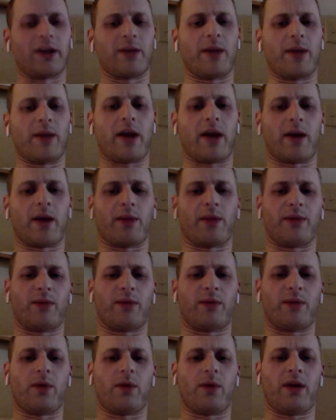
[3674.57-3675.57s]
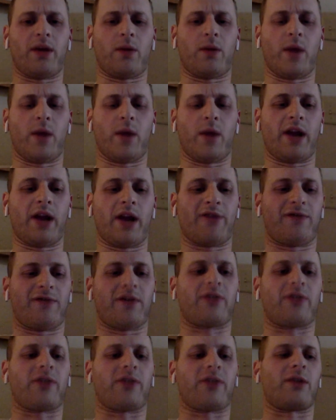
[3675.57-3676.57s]
league makeup, when and if
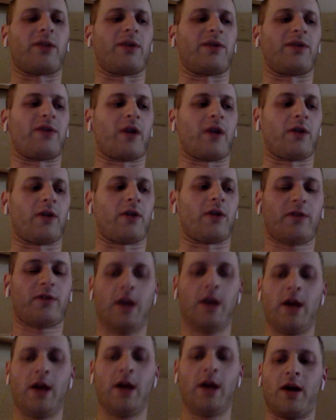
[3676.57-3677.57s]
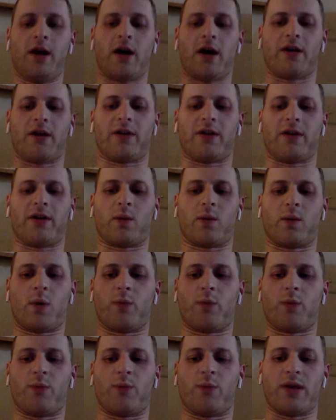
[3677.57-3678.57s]
this league restarts, there
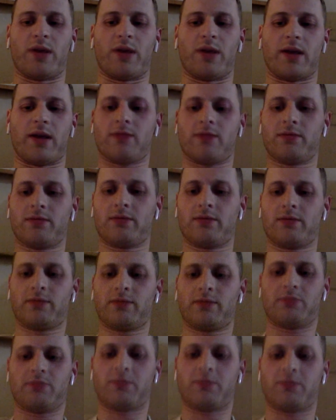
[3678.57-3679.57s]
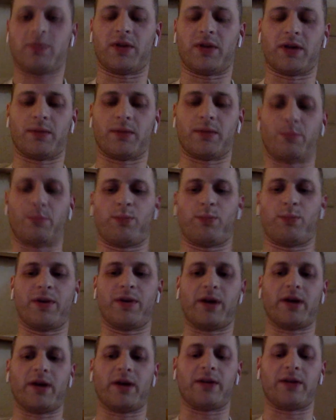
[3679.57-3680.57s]
won't be the
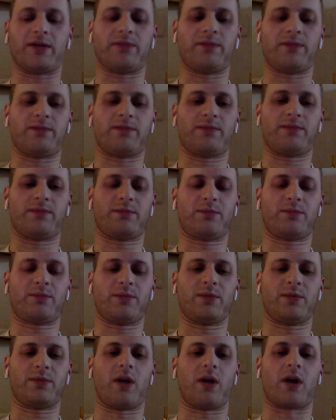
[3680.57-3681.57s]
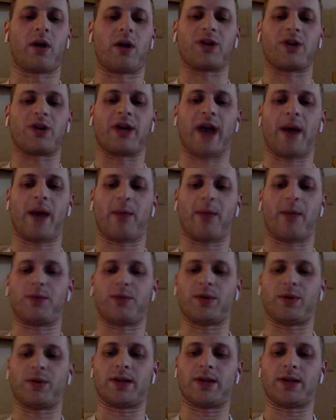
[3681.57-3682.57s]
large gap
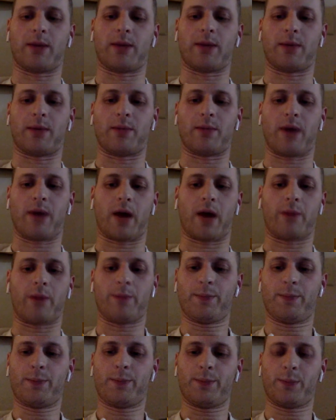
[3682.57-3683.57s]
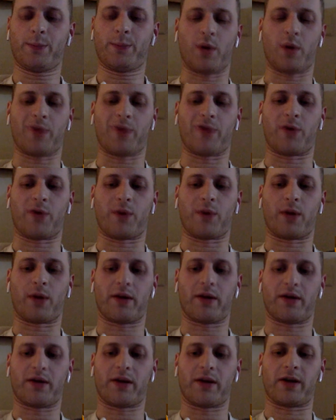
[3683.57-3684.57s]
between top and bottom going forward.
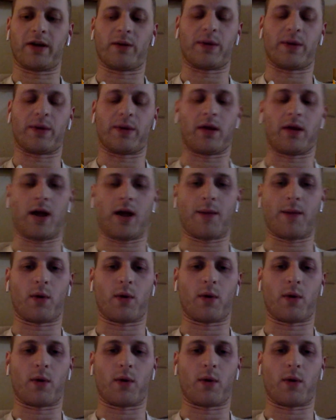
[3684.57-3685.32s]
I think it'll be a lot